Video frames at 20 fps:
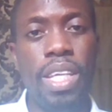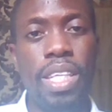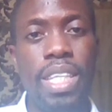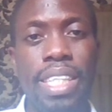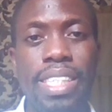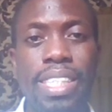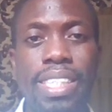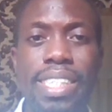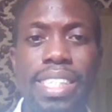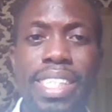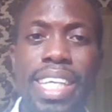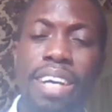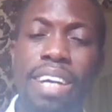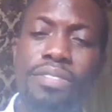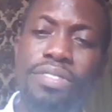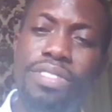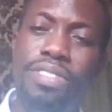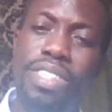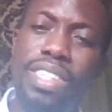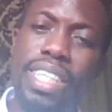That is, they
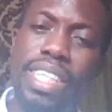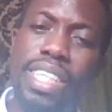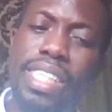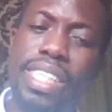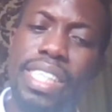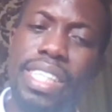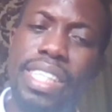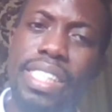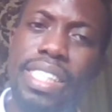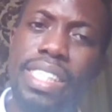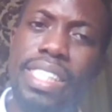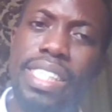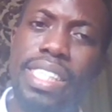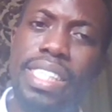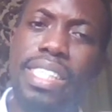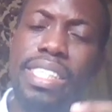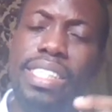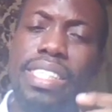are. It